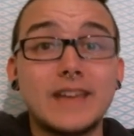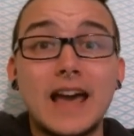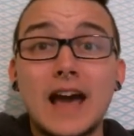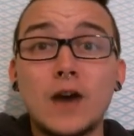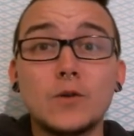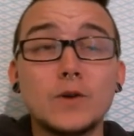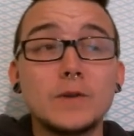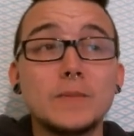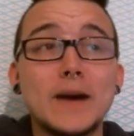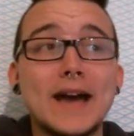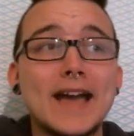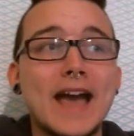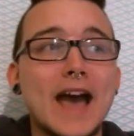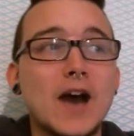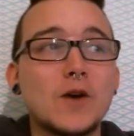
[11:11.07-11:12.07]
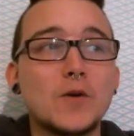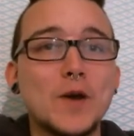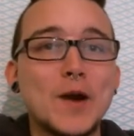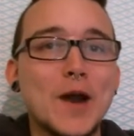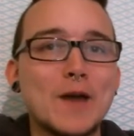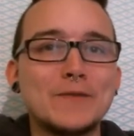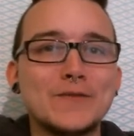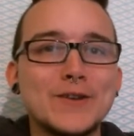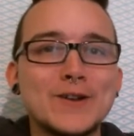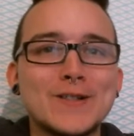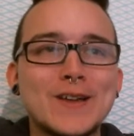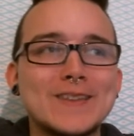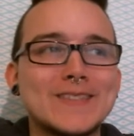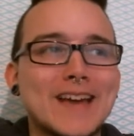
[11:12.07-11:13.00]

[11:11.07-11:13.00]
hour by hour. I feel like